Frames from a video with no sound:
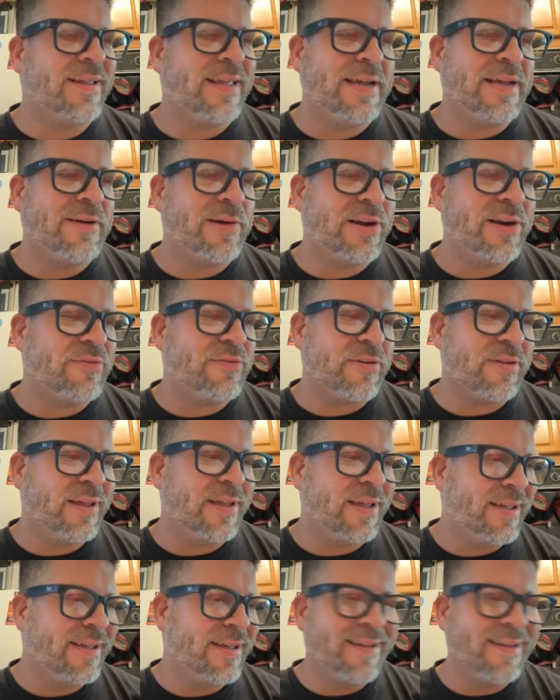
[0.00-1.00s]
They ain't ready
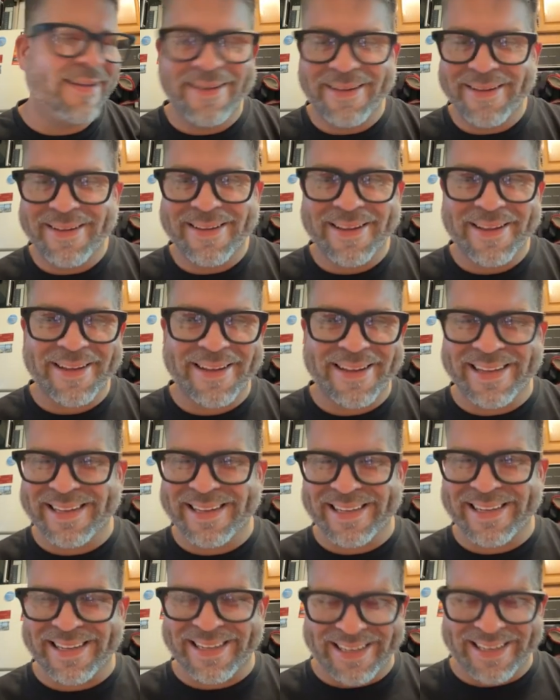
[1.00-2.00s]
for
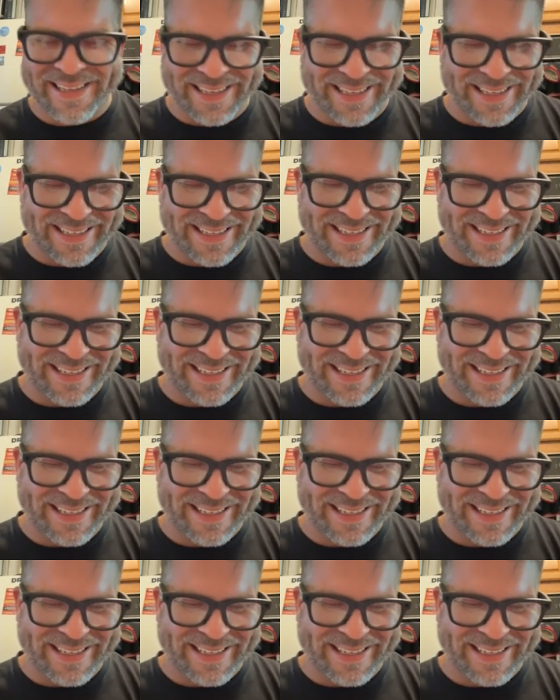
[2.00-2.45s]
that.